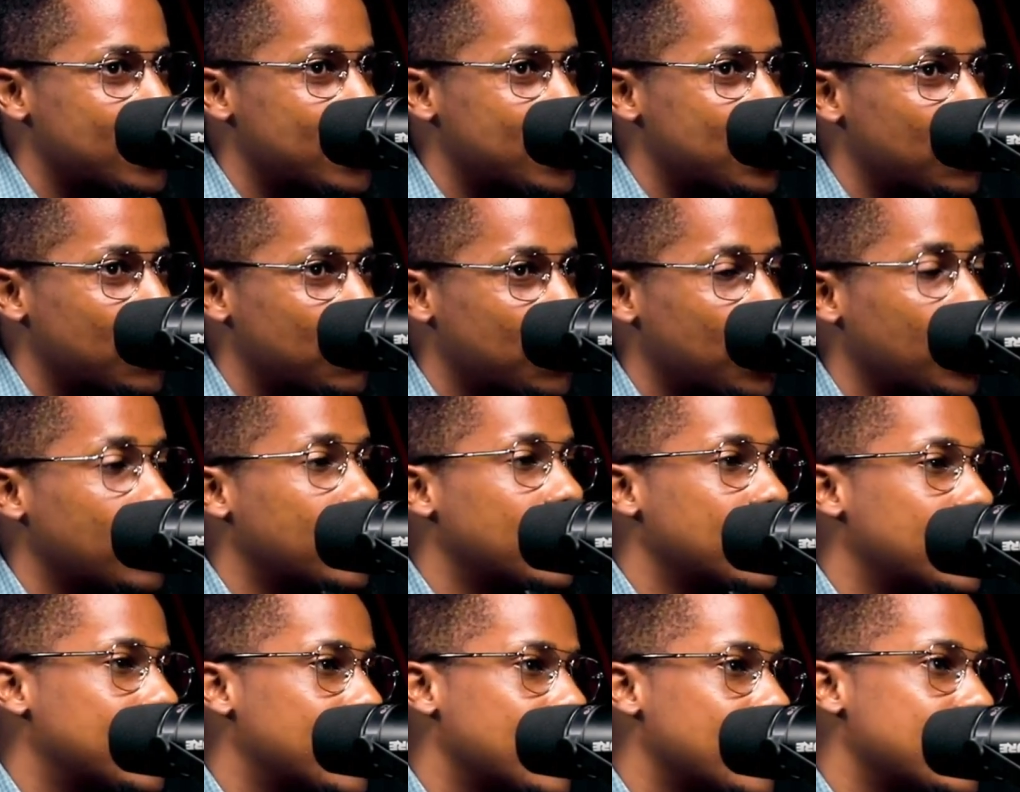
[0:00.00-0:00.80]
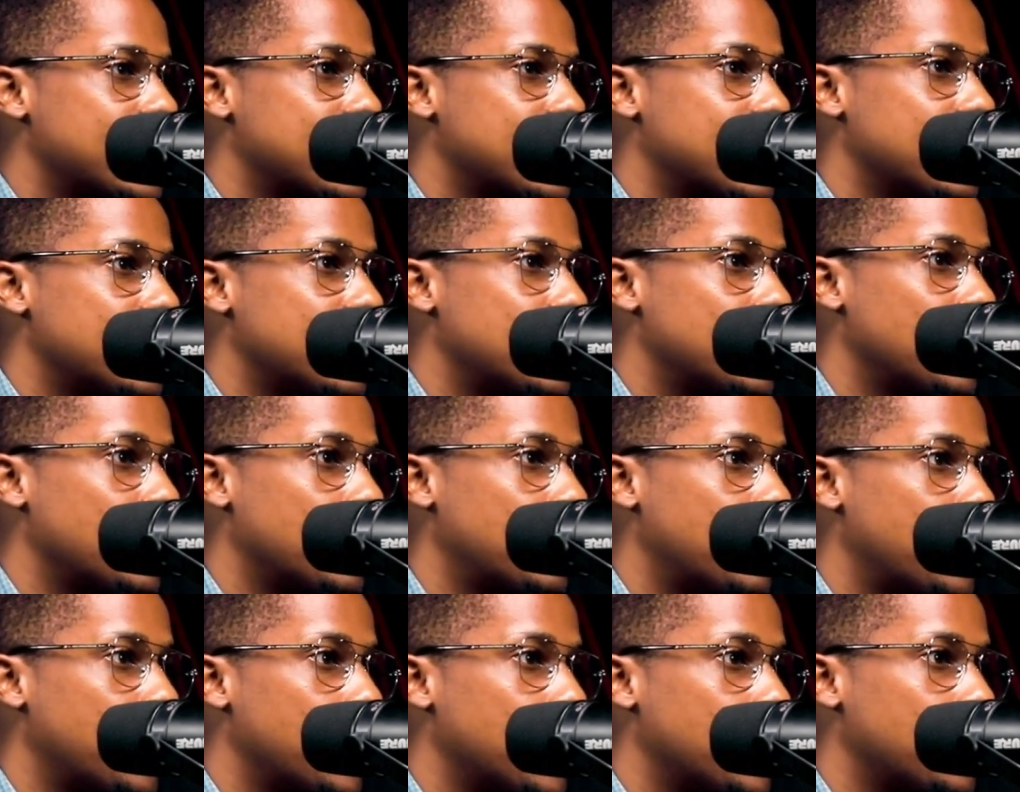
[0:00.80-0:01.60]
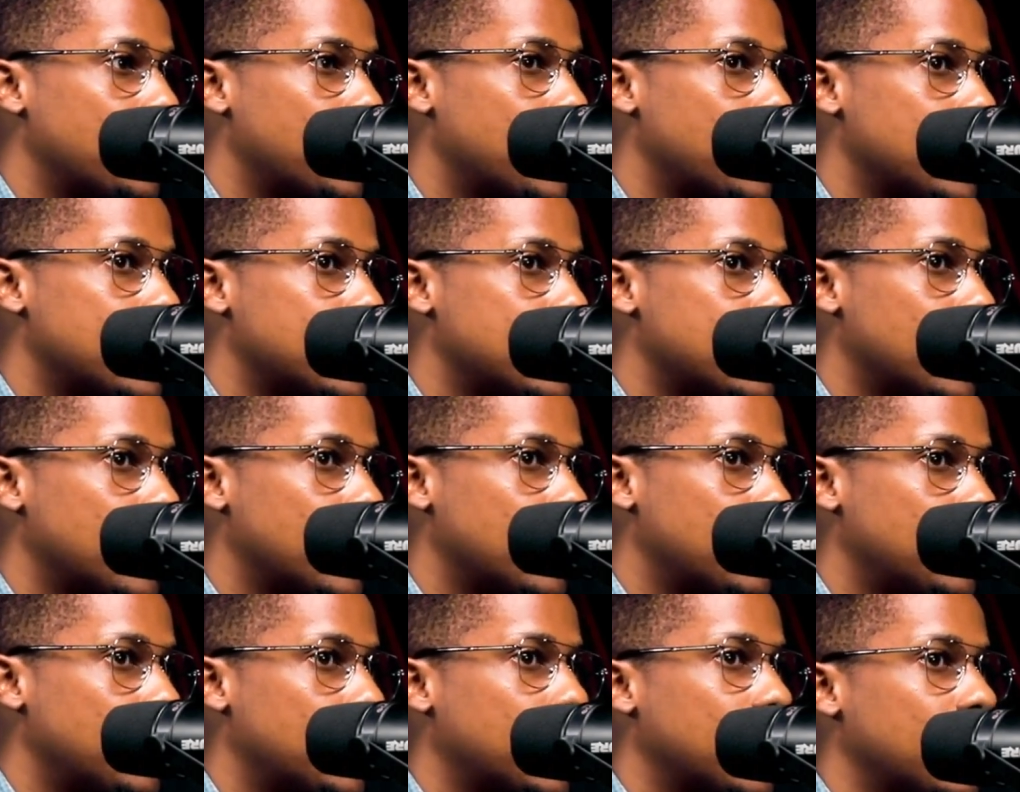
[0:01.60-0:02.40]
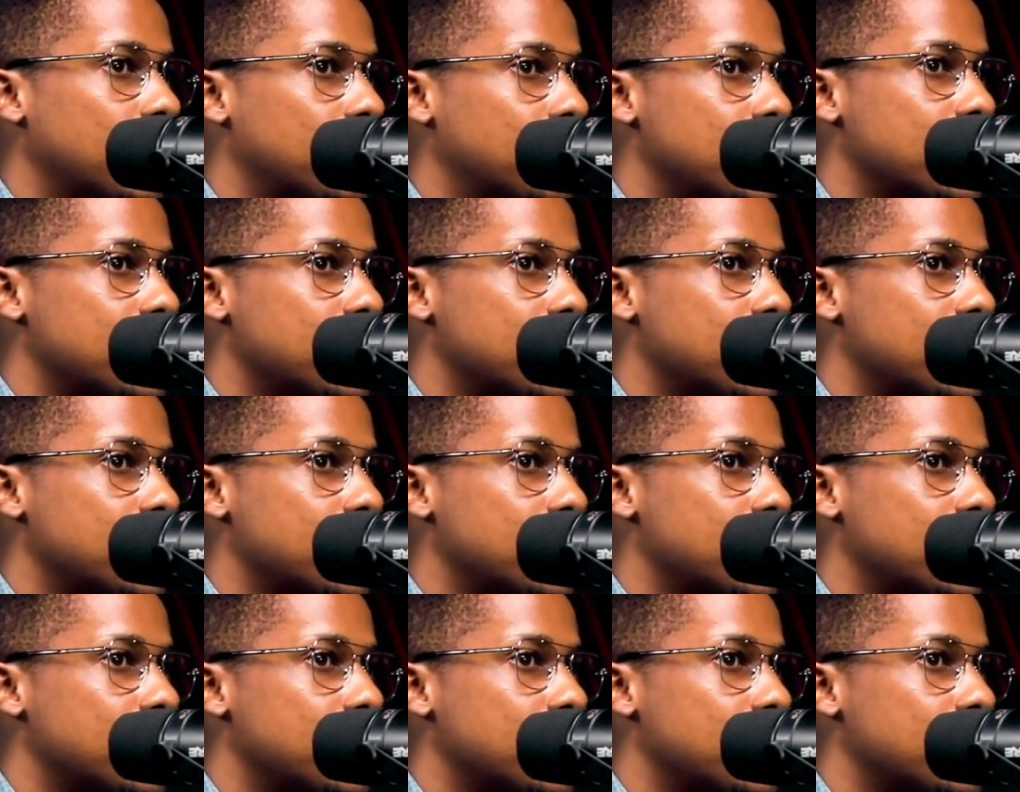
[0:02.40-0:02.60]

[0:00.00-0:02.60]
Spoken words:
severely tested to the point where it's like, okay,